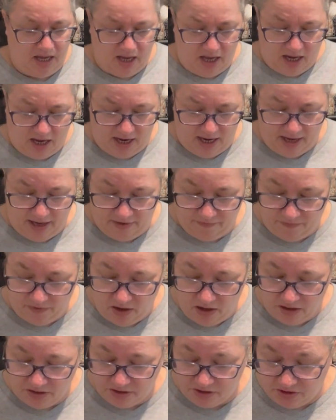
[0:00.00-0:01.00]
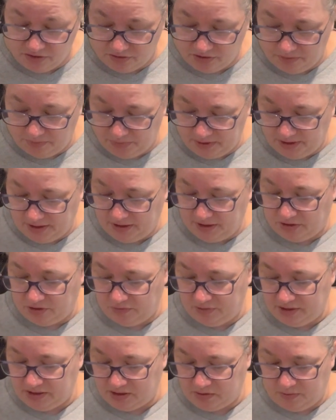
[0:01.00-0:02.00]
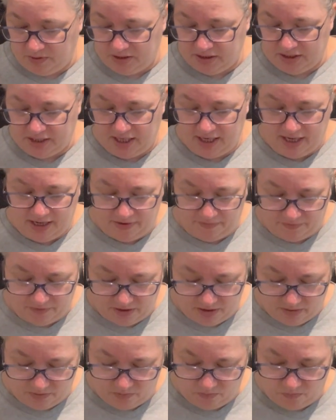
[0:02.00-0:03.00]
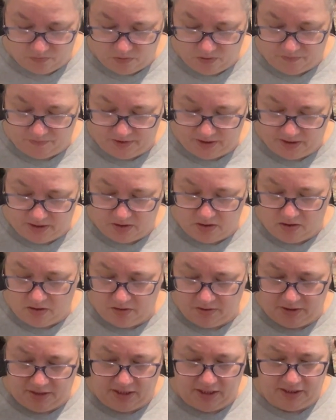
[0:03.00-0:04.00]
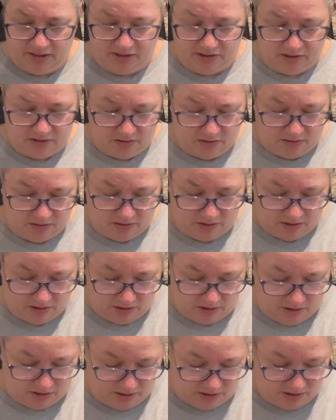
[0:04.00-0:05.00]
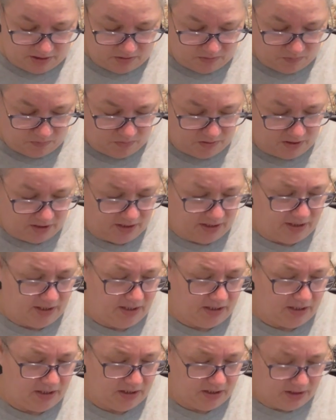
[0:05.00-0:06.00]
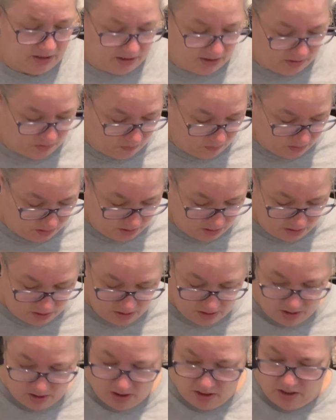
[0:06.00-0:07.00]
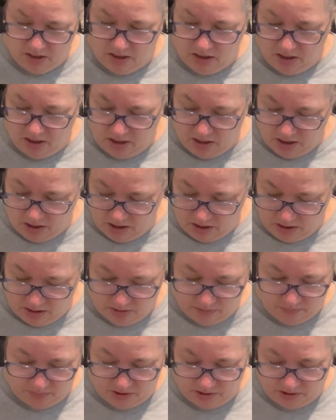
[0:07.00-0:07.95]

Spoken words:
I have also completed 3 squares. I have not woven in all the ends on this one. I think I did the other one.